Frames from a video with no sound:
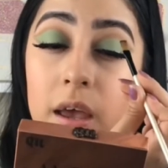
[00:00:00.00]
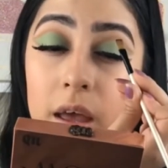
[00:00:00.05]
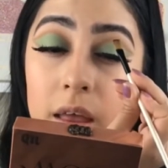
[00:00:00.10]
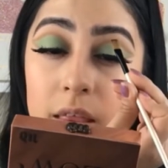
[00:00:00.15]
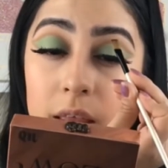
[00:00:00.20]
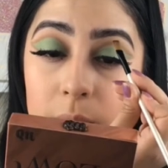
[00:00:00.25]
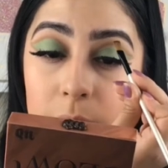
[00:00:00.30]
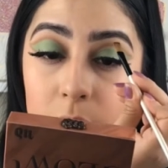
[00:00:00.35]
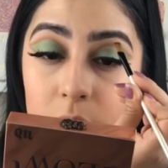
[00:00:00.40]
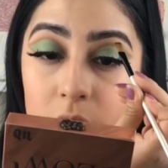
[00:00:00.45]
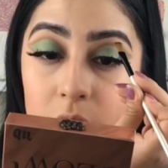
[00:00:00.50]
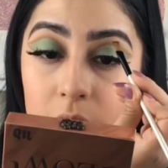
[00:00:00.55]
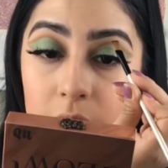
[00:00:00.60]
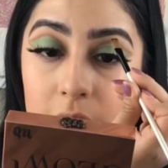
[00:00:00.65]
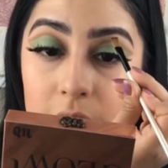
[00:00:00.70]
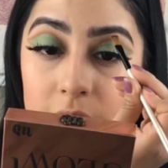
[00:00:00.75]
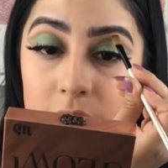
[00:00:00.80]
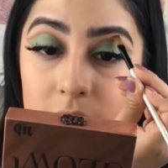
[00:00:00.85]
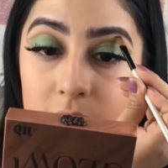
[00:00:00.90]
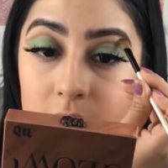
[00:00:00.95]
and I'm gonna
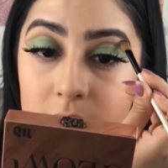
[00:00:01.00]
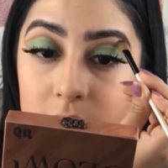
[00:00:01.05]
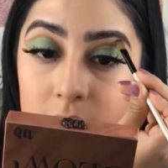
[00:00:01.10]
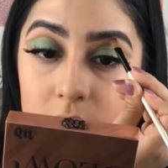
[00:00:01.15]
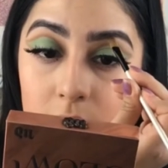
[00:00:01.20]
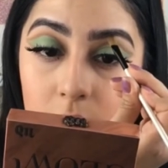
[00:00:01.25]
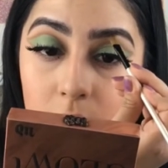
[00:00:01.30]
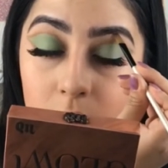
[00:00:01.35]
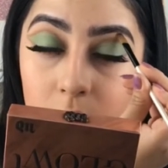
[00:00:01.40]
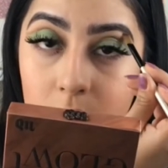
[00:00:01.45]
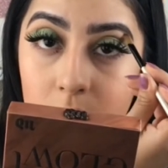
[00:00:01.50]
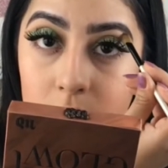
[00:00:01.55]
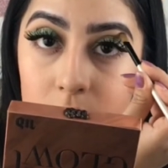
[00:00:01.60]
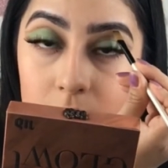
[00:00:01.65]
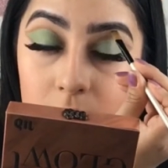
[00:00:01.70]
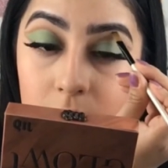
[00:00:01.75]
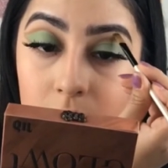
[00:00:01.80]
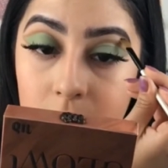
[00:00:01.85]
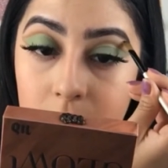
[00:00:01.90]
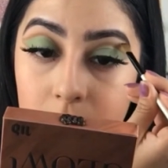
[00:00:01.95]
add this on